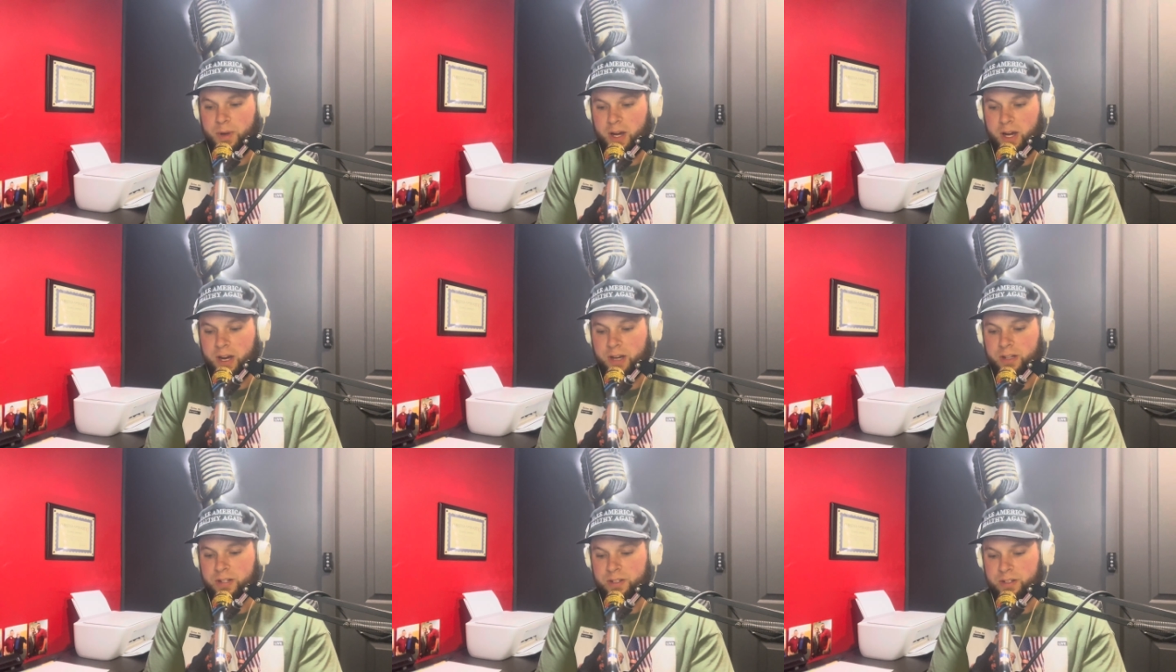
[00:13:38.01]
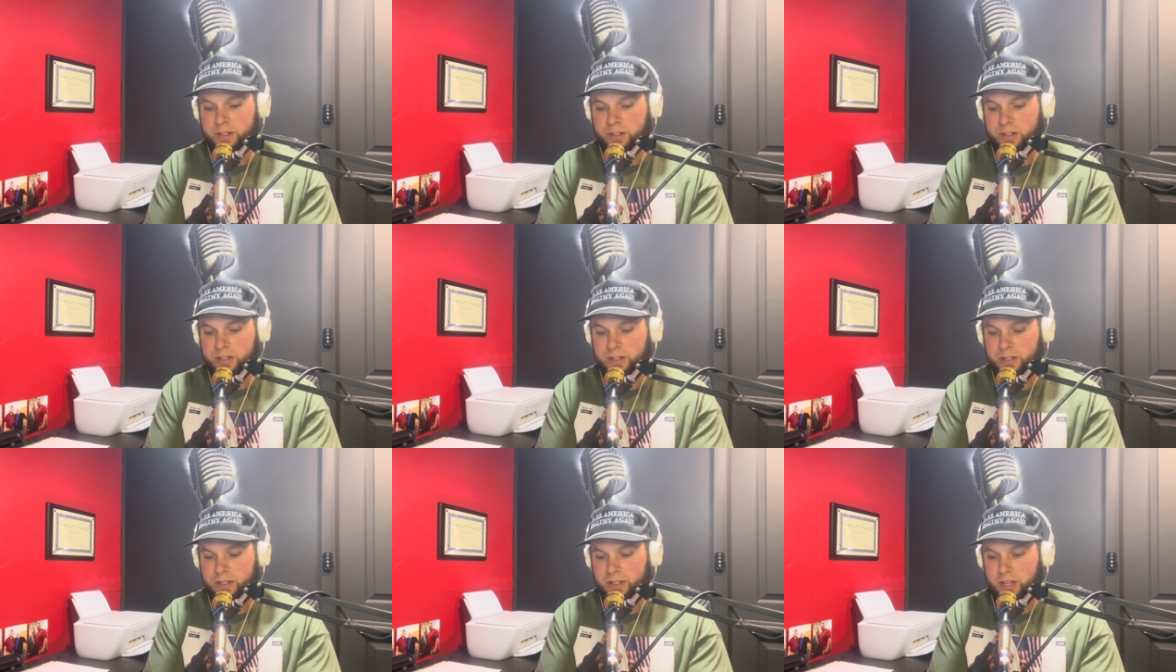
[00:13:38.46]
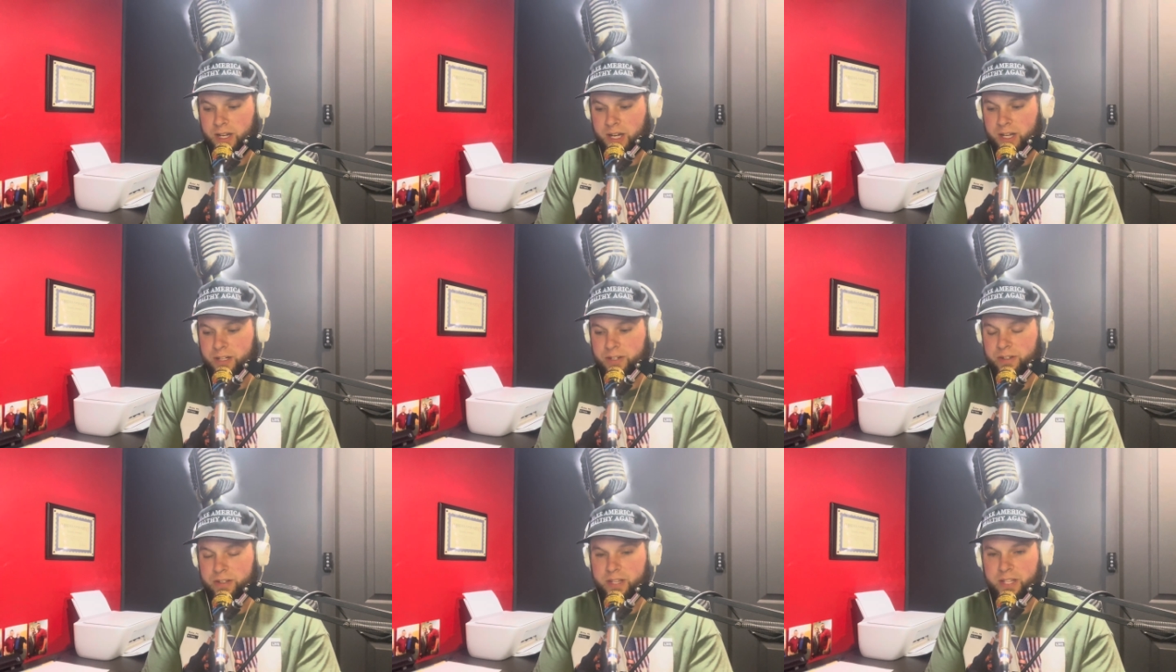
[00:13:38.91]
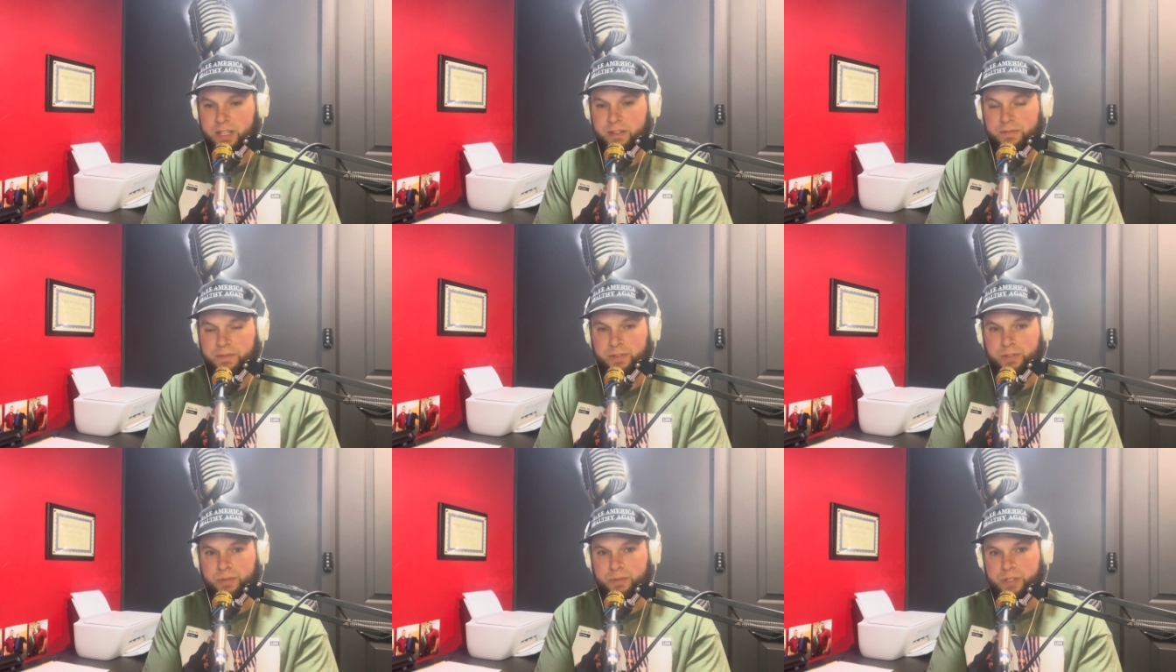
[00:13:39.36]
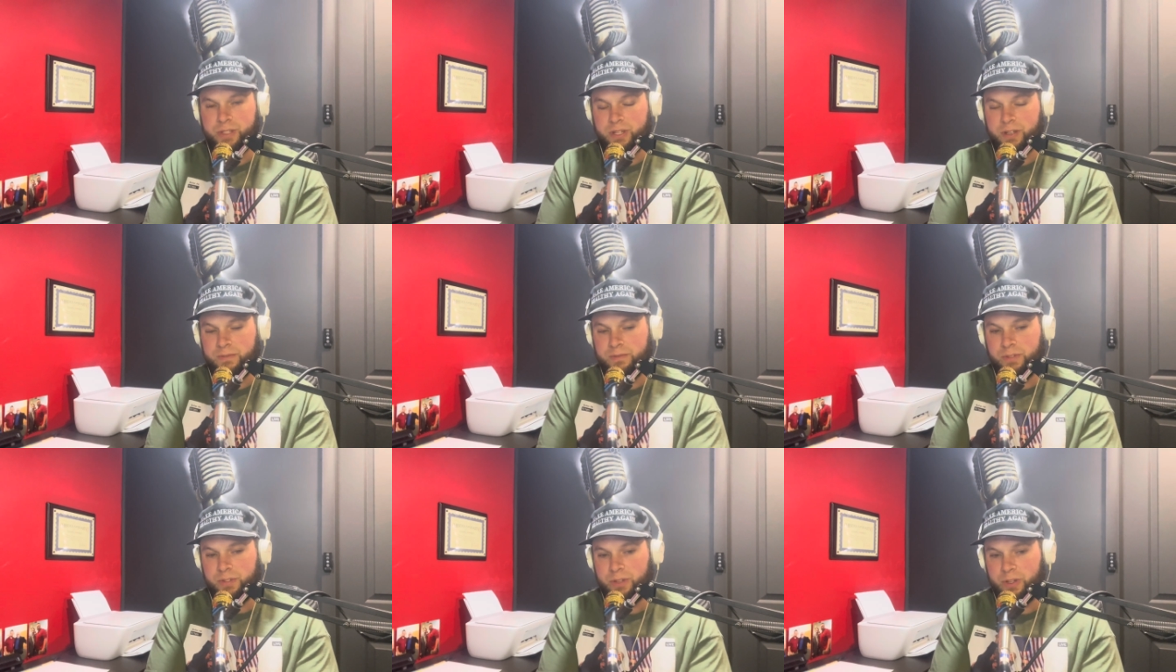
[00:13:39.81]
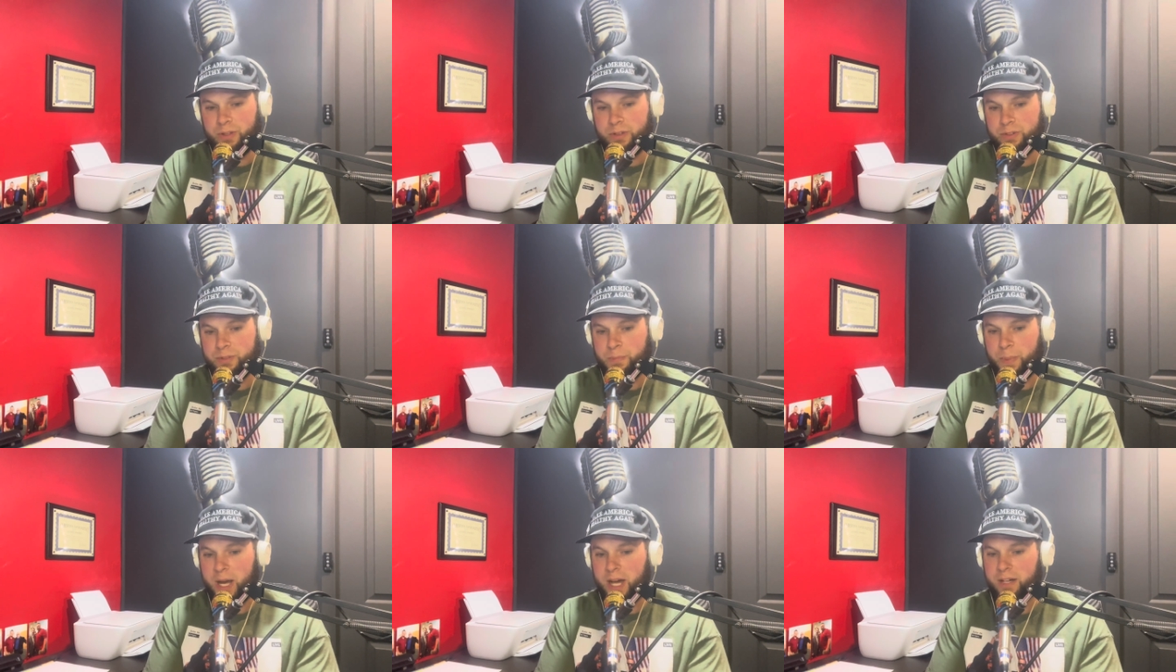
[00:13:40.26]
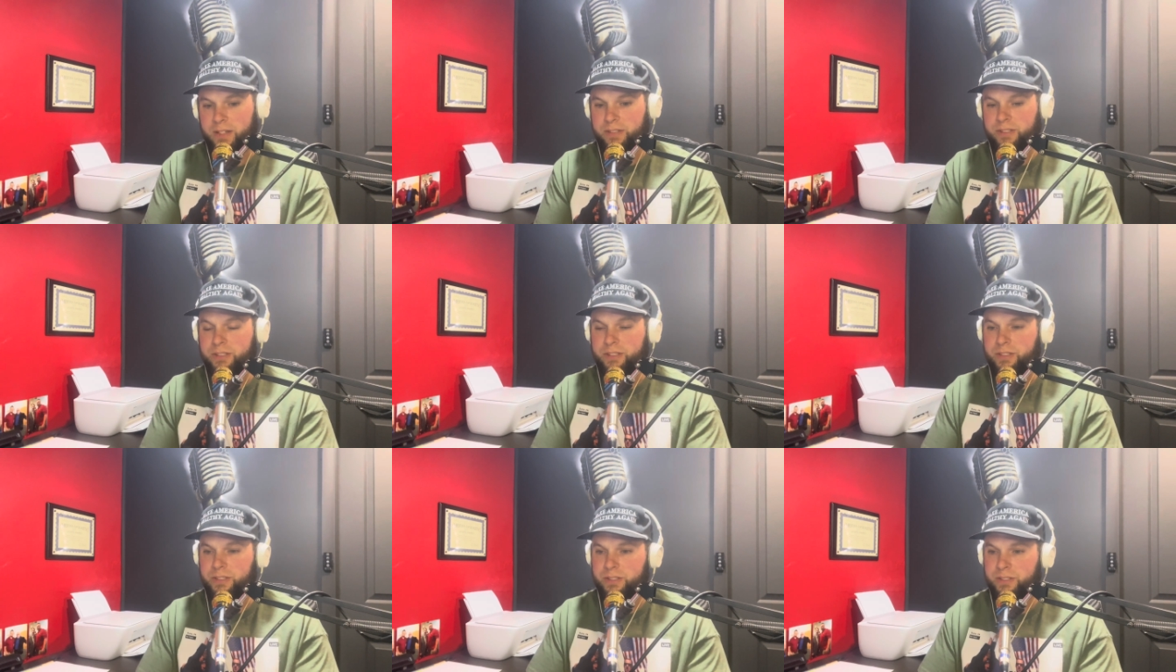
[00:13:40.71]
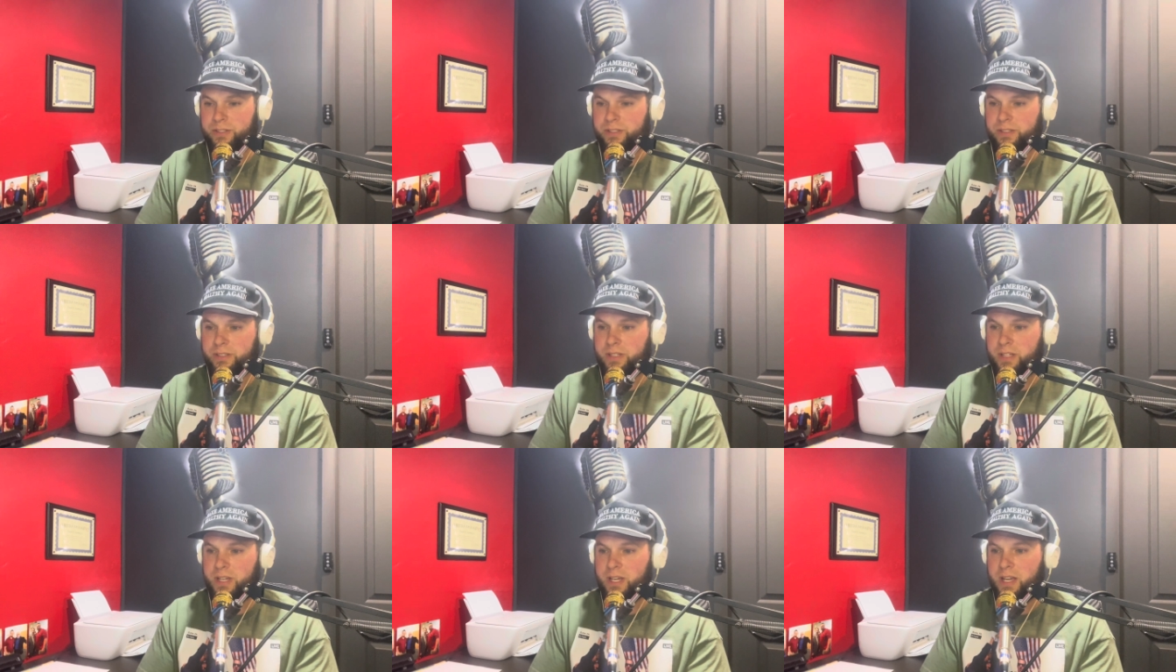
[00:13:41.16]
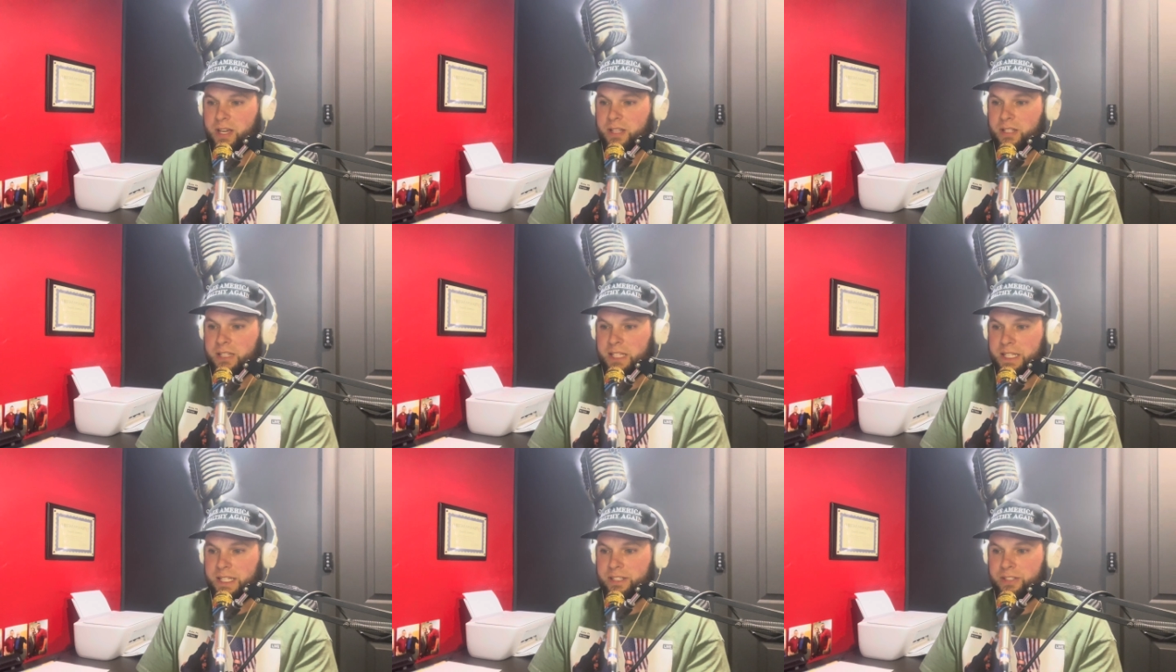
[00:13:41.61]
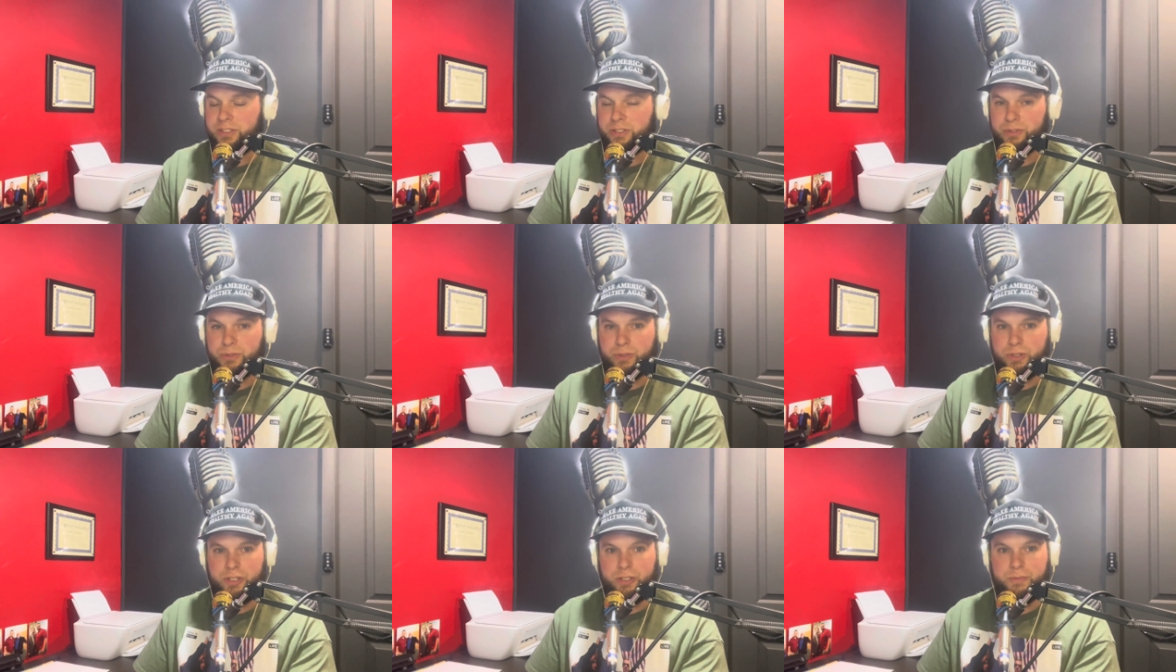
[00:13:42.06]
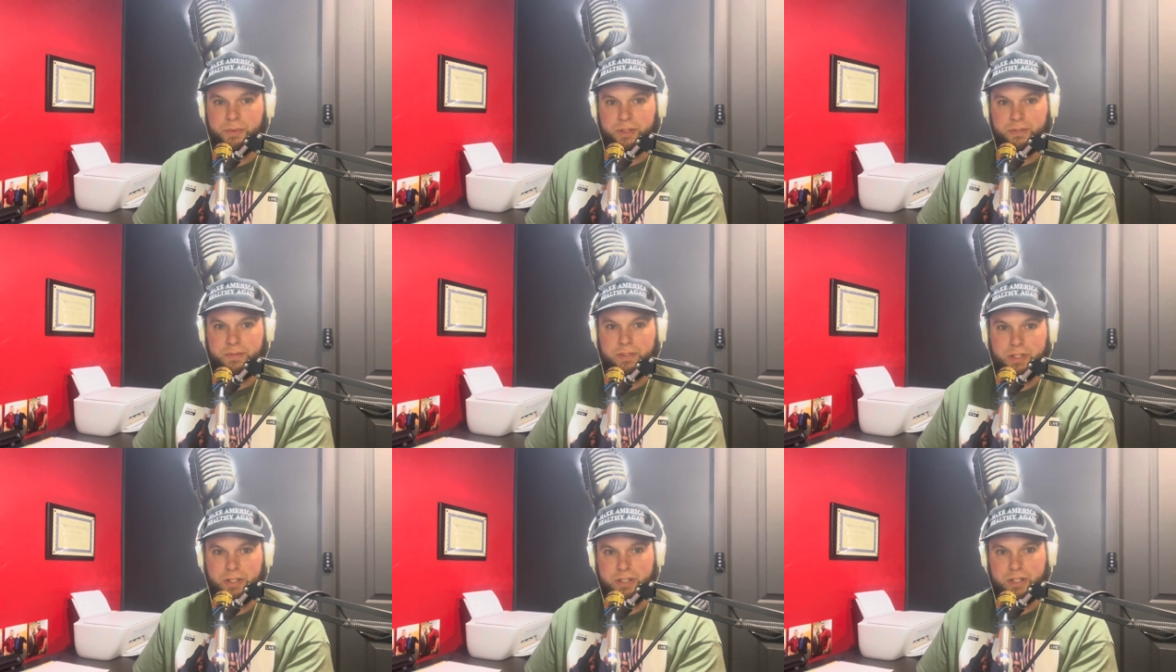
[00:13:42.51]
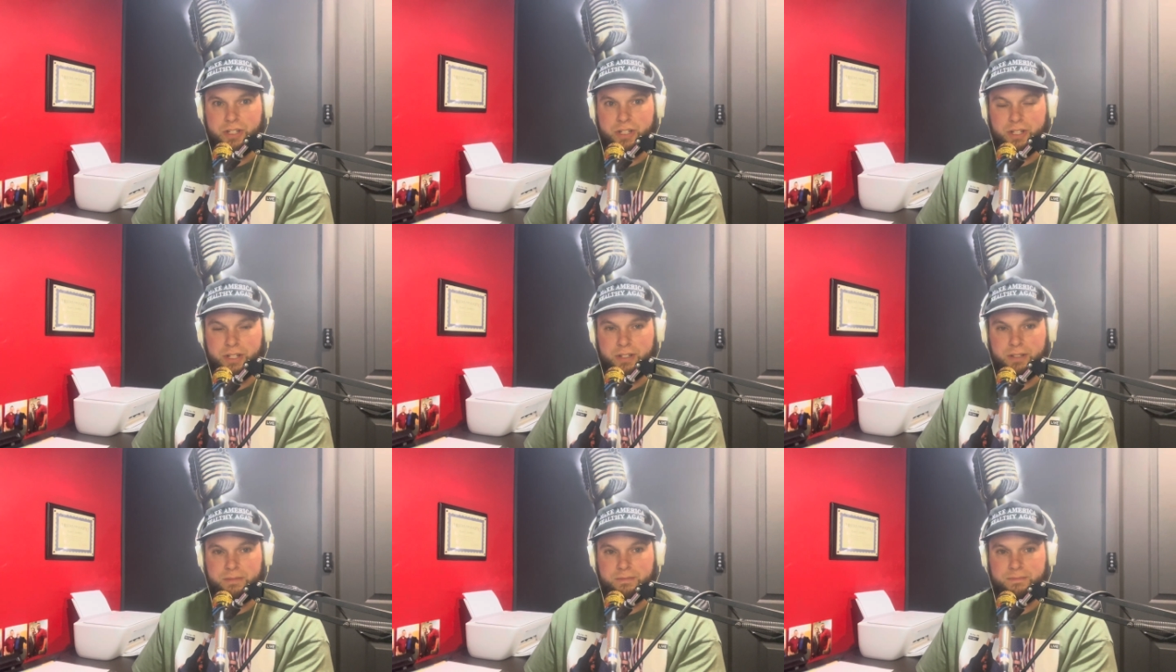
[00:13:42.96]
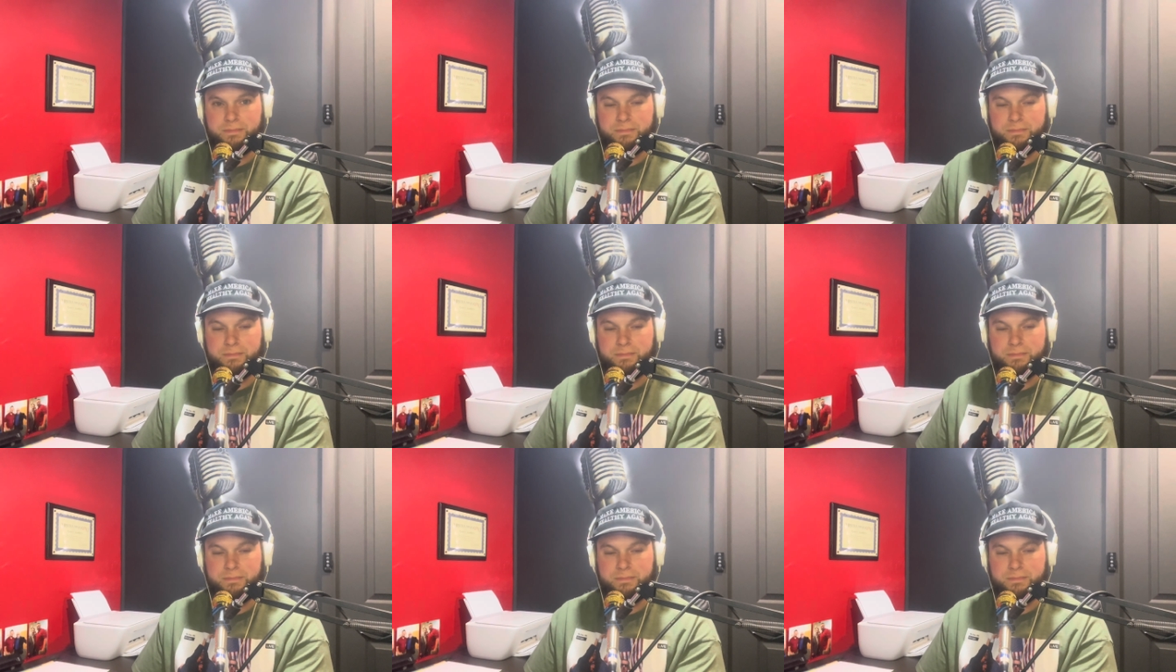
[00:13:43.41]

under under the influence of do those policies lead to human flourishing?